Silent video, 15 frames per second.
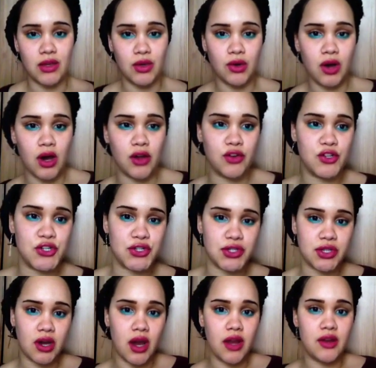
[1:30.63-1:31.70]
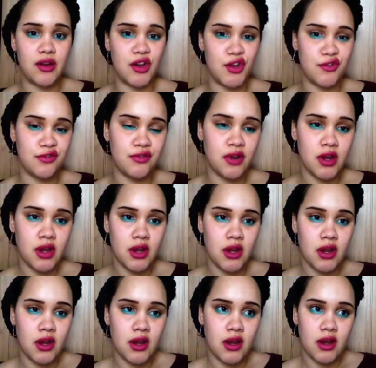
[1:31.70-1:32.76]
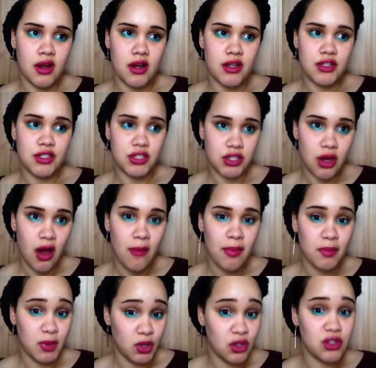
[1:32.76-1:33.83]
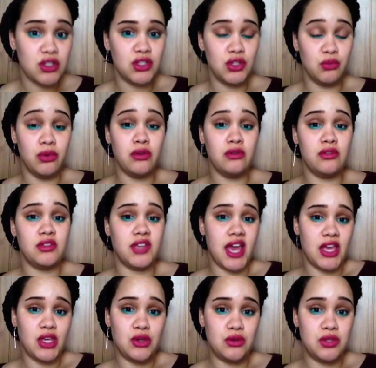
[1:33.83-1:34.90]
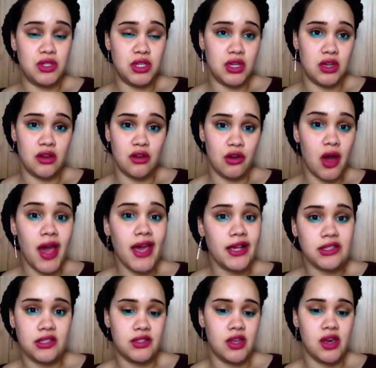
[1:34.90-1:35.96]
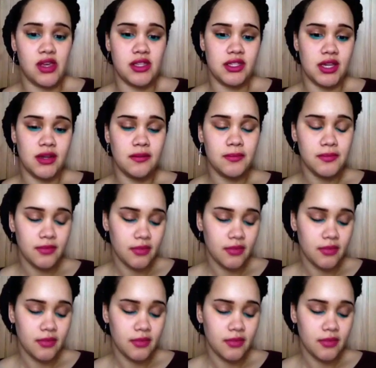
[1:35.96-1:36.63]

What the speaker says: You can't just kind of stop because you will just get used to not exercising.